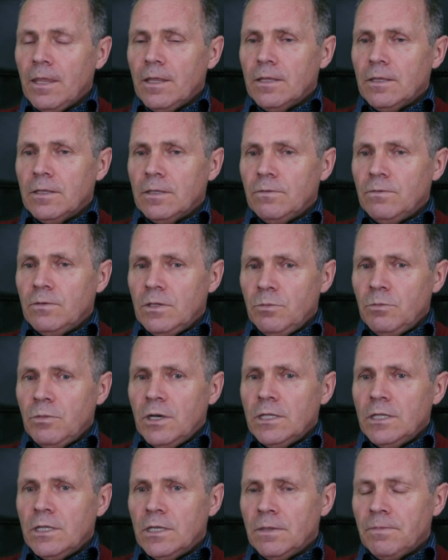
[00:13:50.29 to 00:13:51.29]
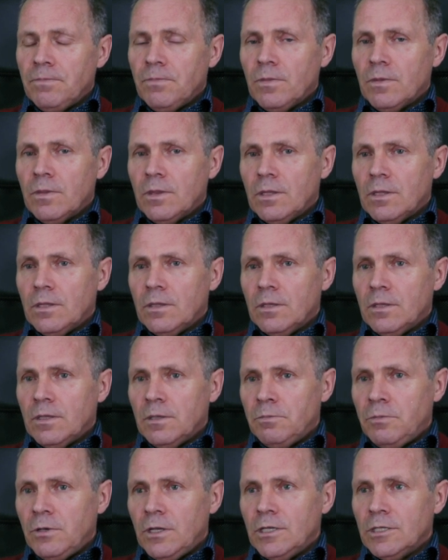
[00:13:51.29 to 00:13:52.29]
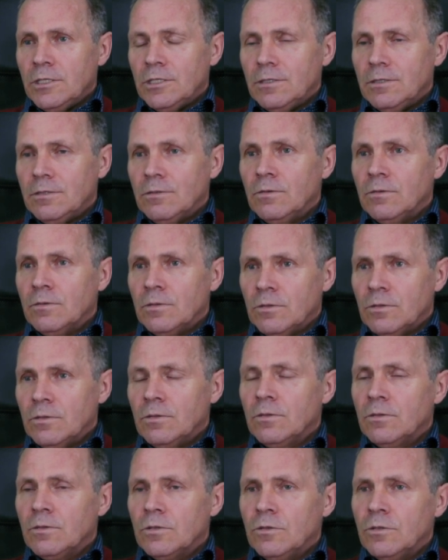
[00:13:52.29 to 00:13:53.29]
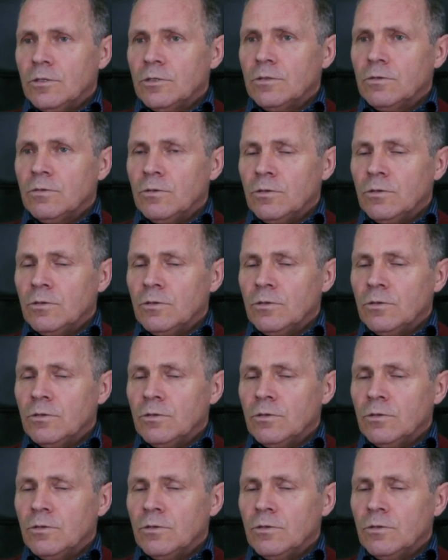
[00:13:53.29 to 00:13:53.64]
and the print media are paying attention.